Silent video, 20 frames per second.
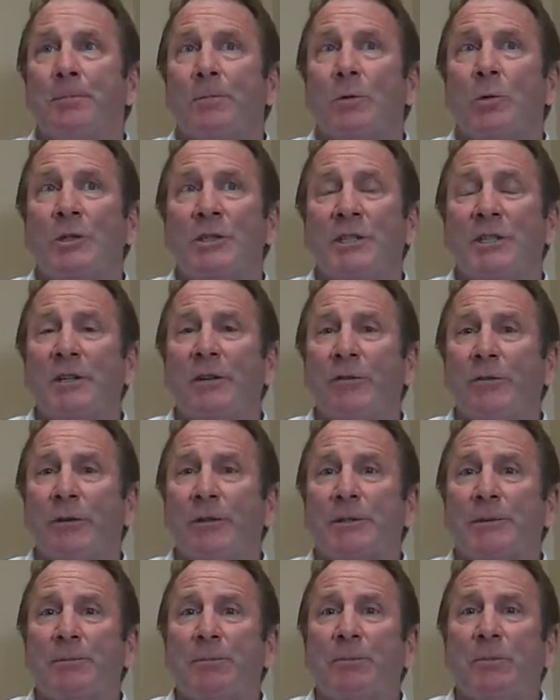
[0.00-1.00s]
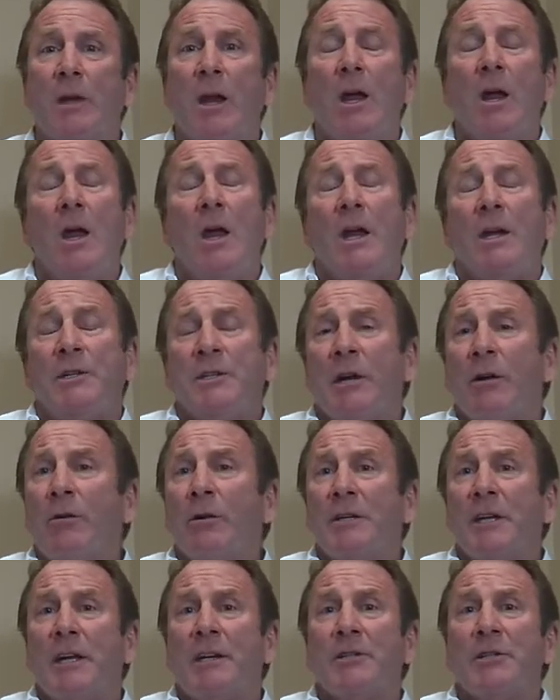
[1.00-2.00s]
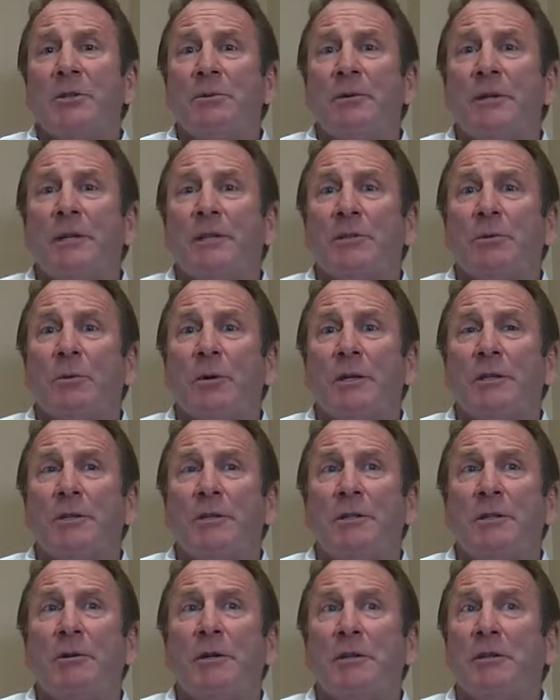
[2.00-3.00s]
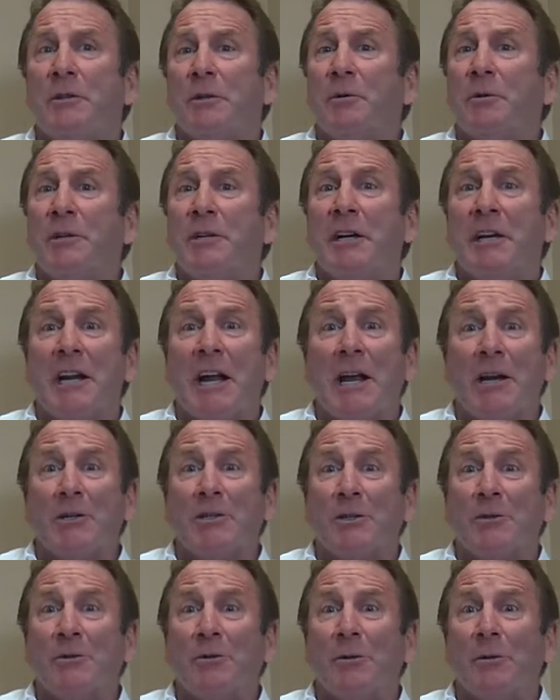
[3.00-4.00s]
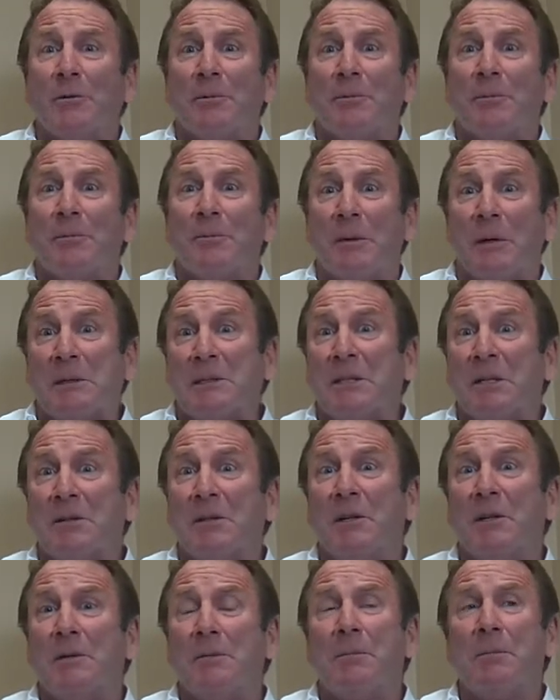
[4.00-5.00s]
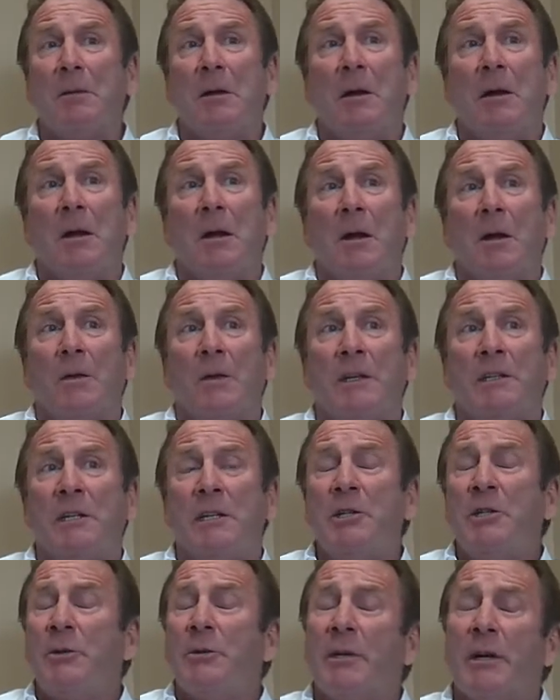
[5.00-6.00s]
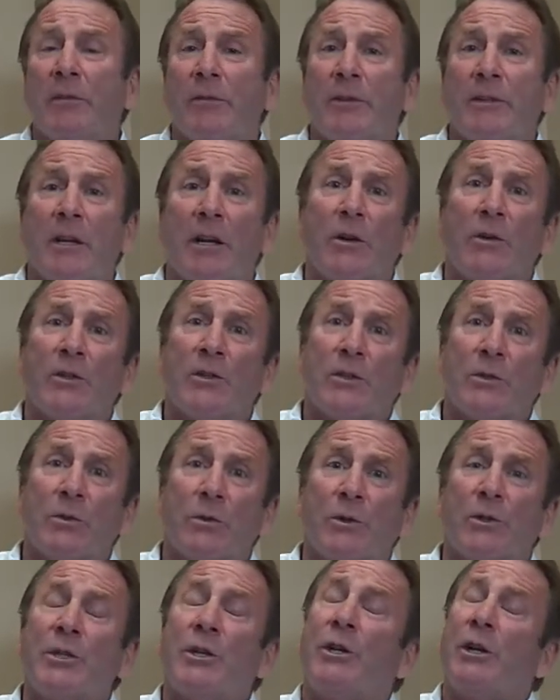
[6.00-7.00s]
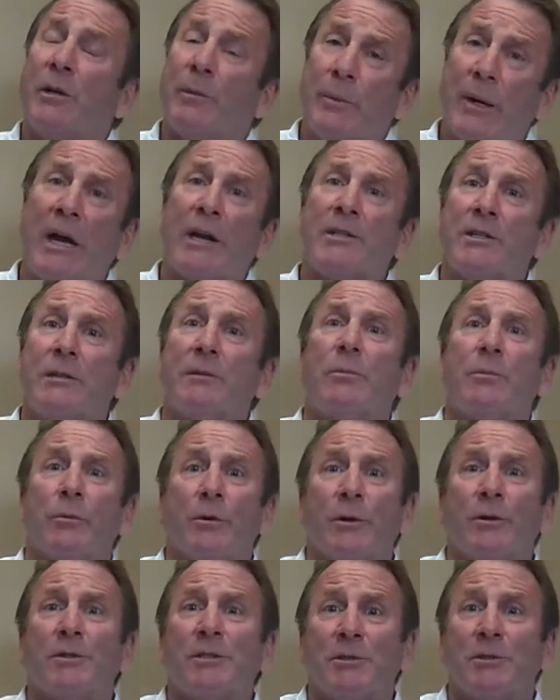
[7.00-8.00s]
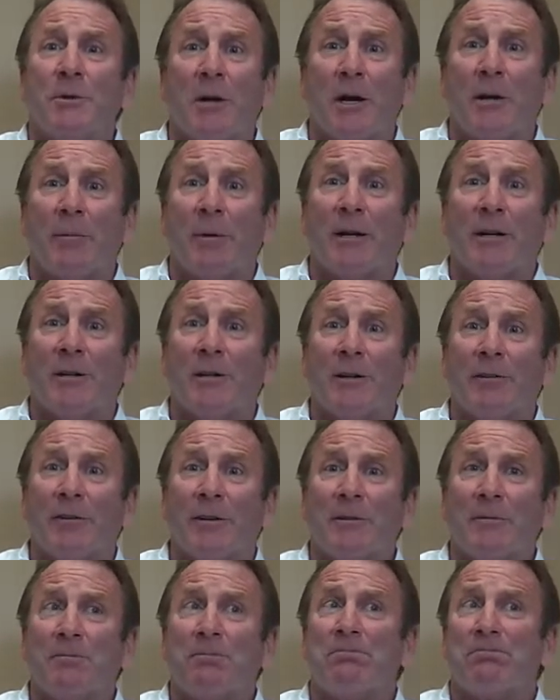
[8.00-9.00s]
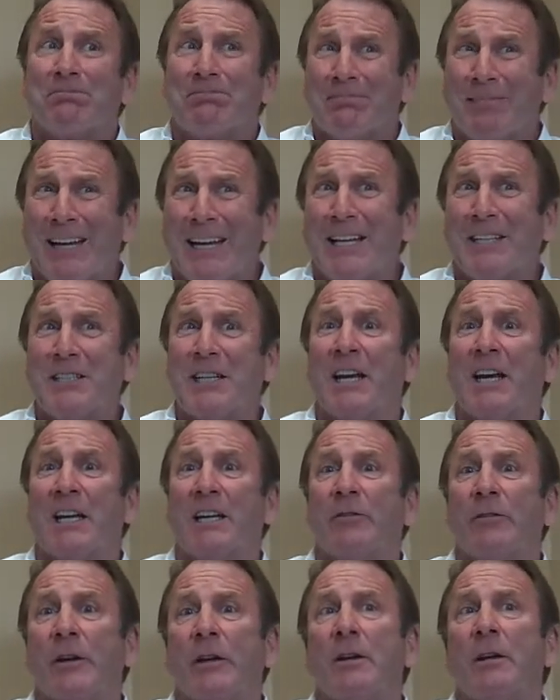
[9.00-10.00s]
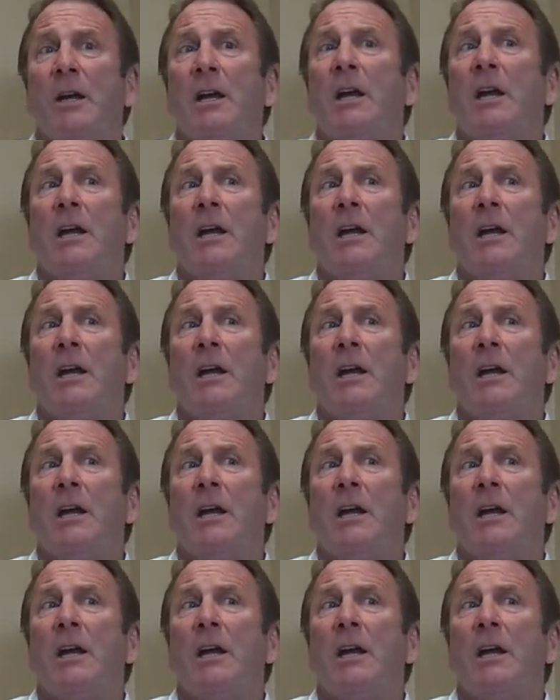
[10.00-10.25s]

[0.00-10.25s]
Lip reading: What's the difference? General dentistry is what you can do when you get out of school, basically. They teach you enough in dental school so you can pass the boards and try to make a living. That's kind of it.